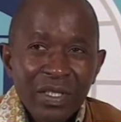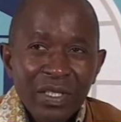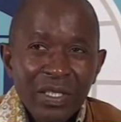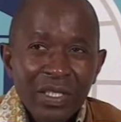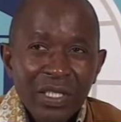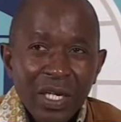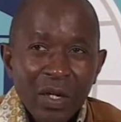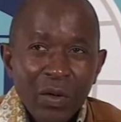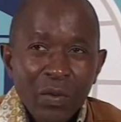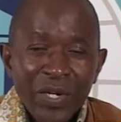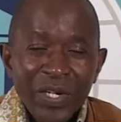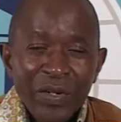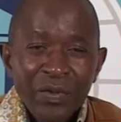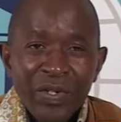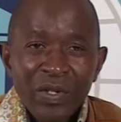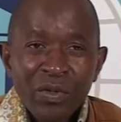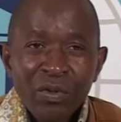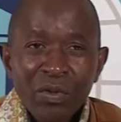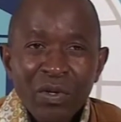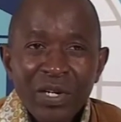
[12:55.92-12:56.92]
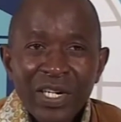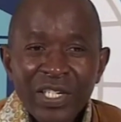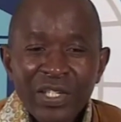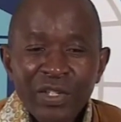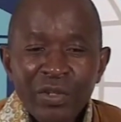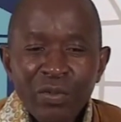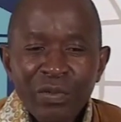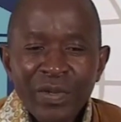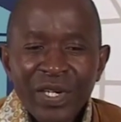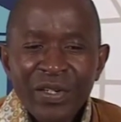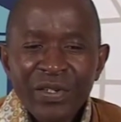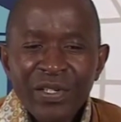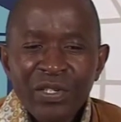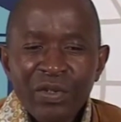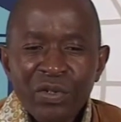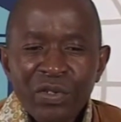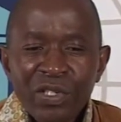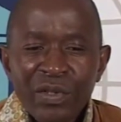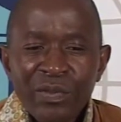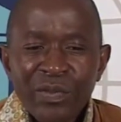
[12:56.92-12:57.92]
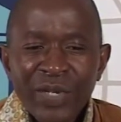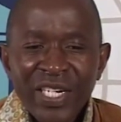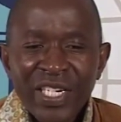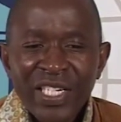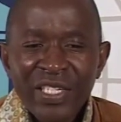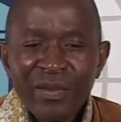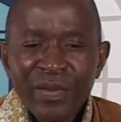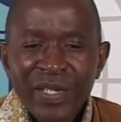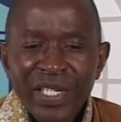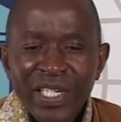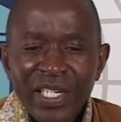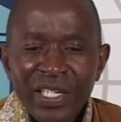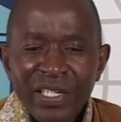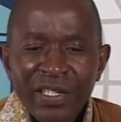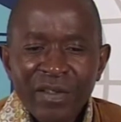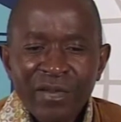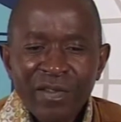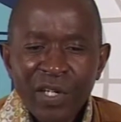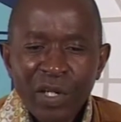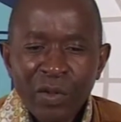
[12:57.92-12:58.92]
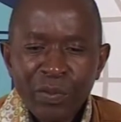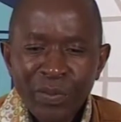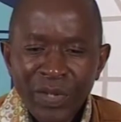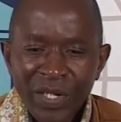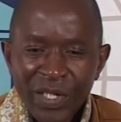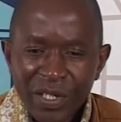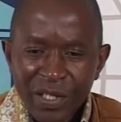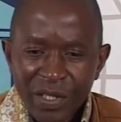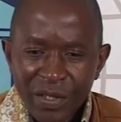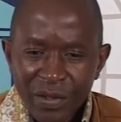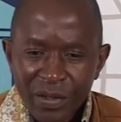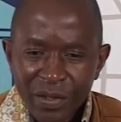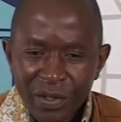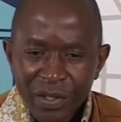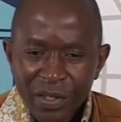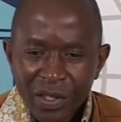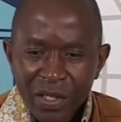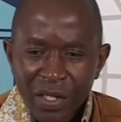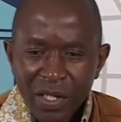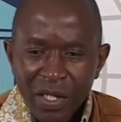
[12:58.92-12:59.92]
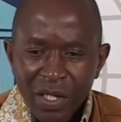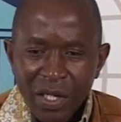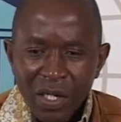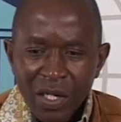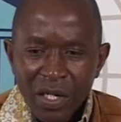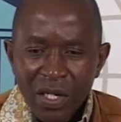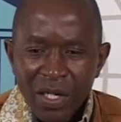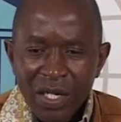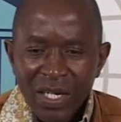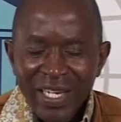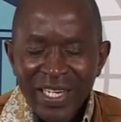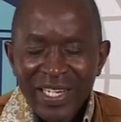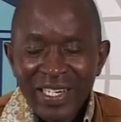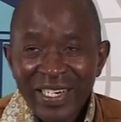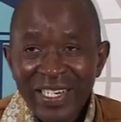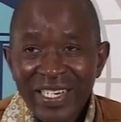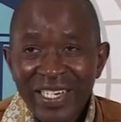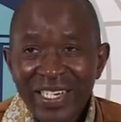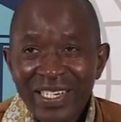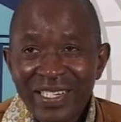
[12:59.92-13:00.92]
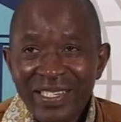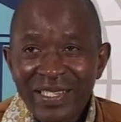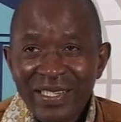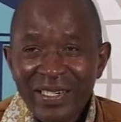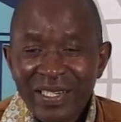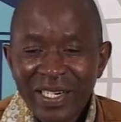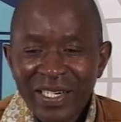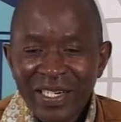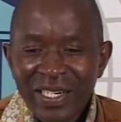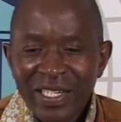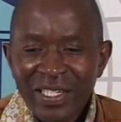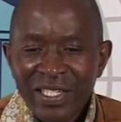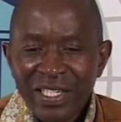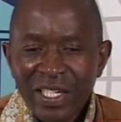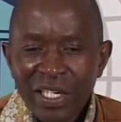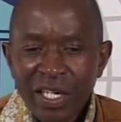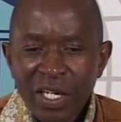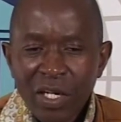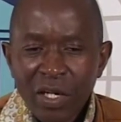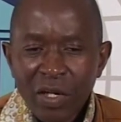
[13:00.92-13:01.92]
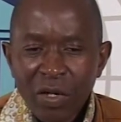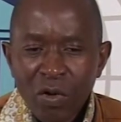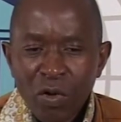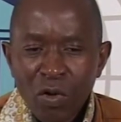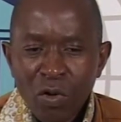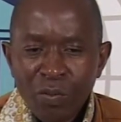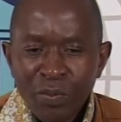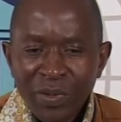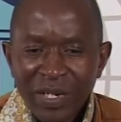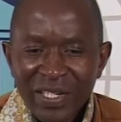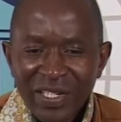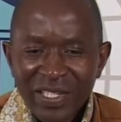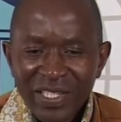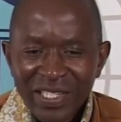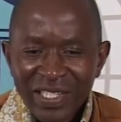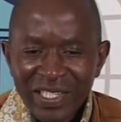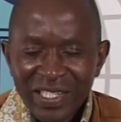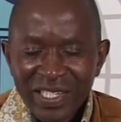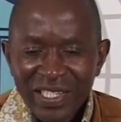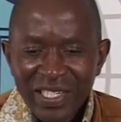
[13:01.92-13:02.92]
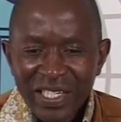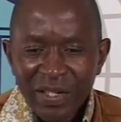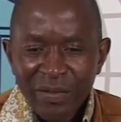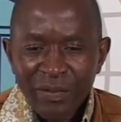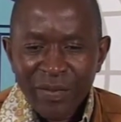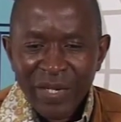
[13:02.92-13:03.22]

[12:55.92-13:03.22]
Now, when we look at human resource management and development in a strategic corporate decision